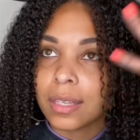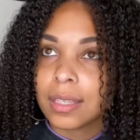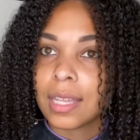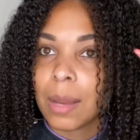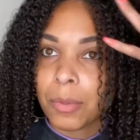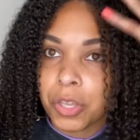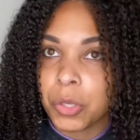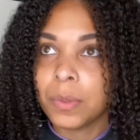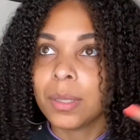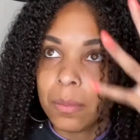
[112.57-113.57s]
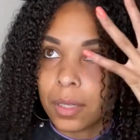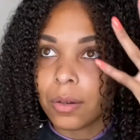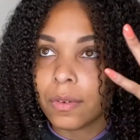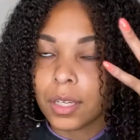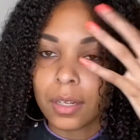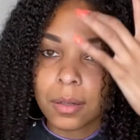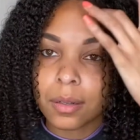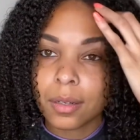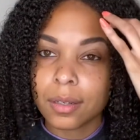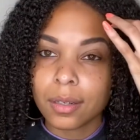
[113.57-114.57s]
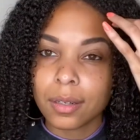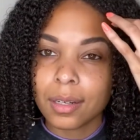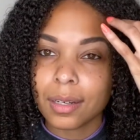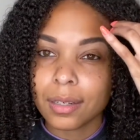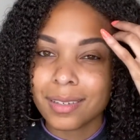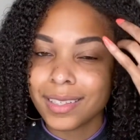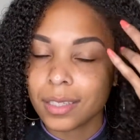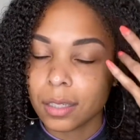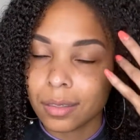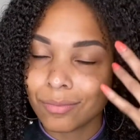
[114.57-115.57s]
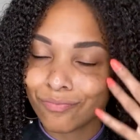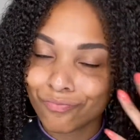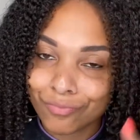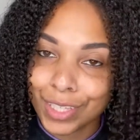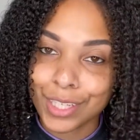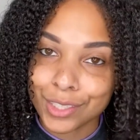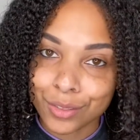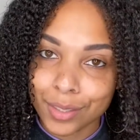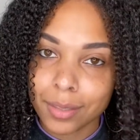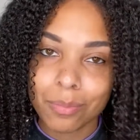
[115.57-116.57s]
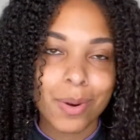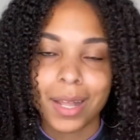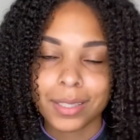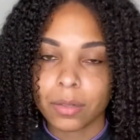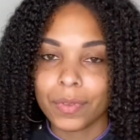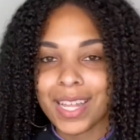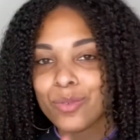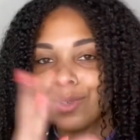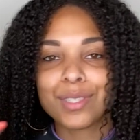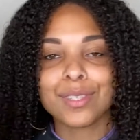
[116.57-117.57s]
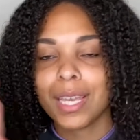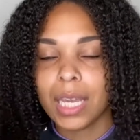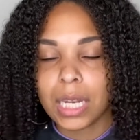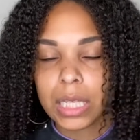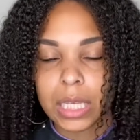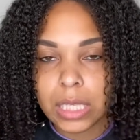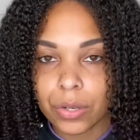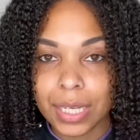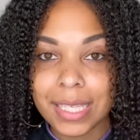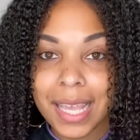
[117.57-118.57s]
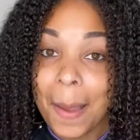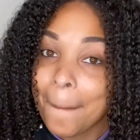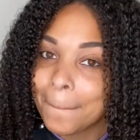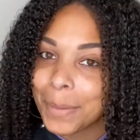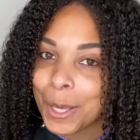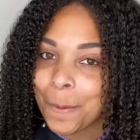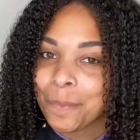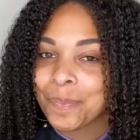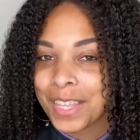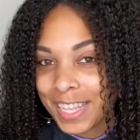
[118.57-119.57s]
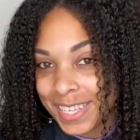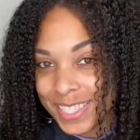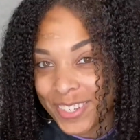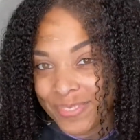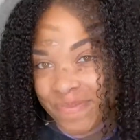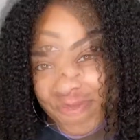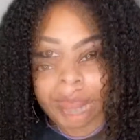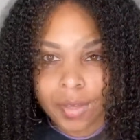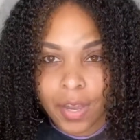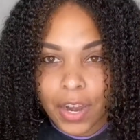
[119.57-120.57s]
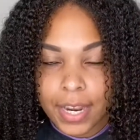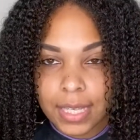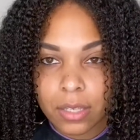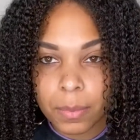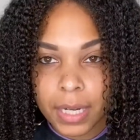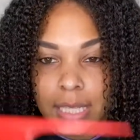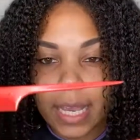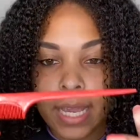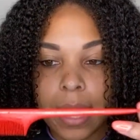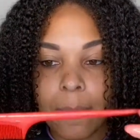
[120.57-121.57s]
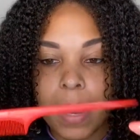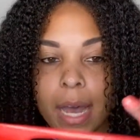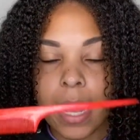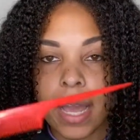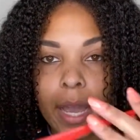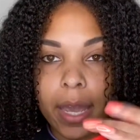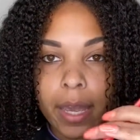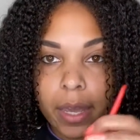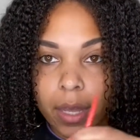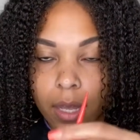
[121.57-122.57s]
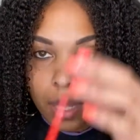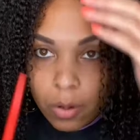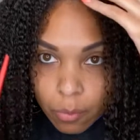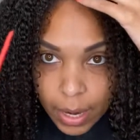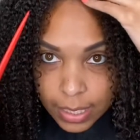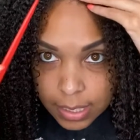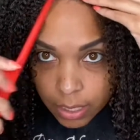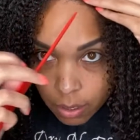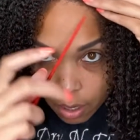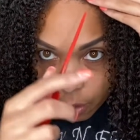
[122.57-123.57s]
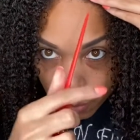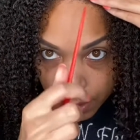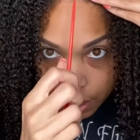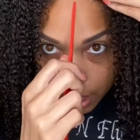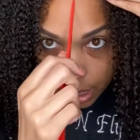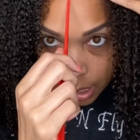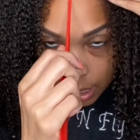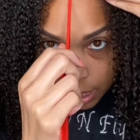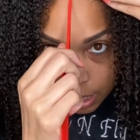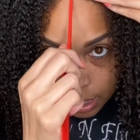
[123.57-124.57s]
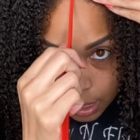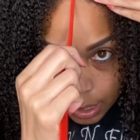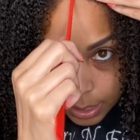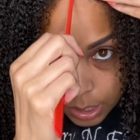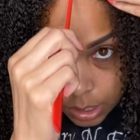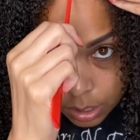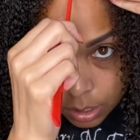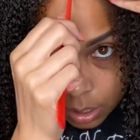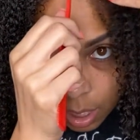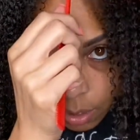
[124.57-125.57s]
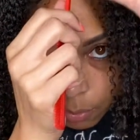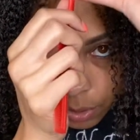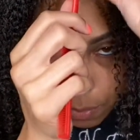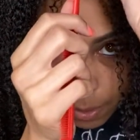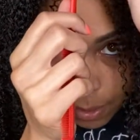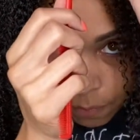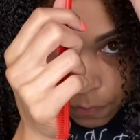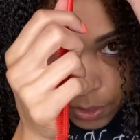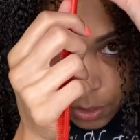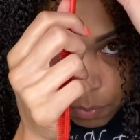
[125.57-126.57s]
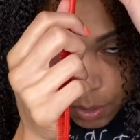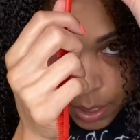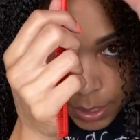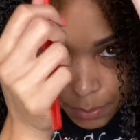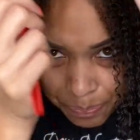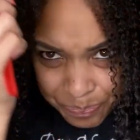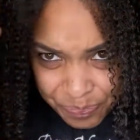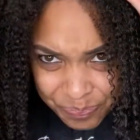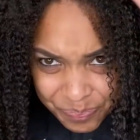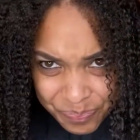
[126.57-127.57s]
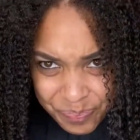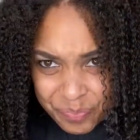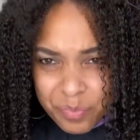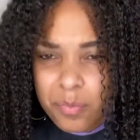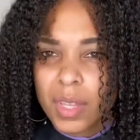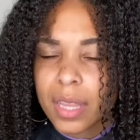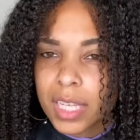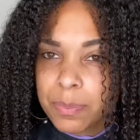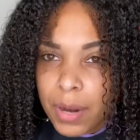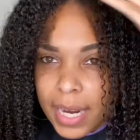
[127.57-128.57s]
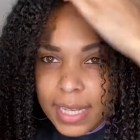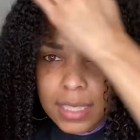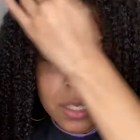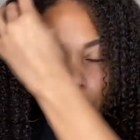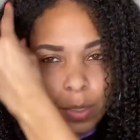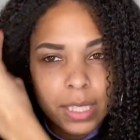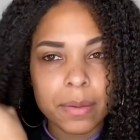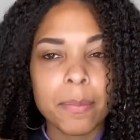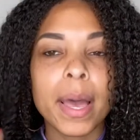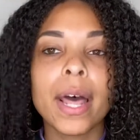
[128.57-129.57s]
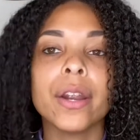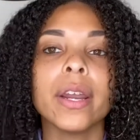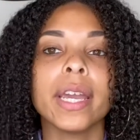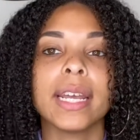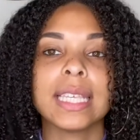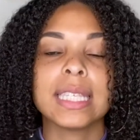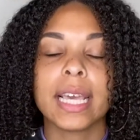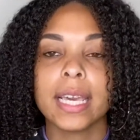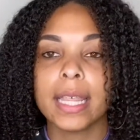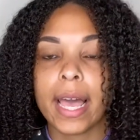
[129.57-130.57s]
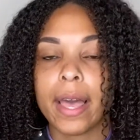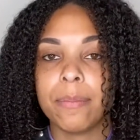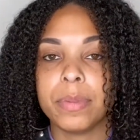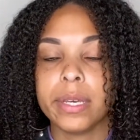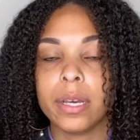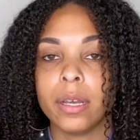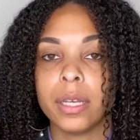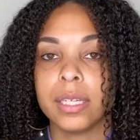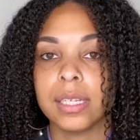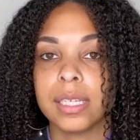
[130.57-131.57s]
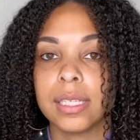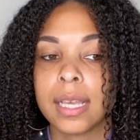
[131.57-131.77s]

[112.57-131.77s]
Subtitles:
I'm gonna do something over here. Nothing extreme, probably some flat twists. It ain't that serious, but let's go. All right, so I'm gonna take my rat tail comb here and start with my first part. This part isn't going to matter, and I say that because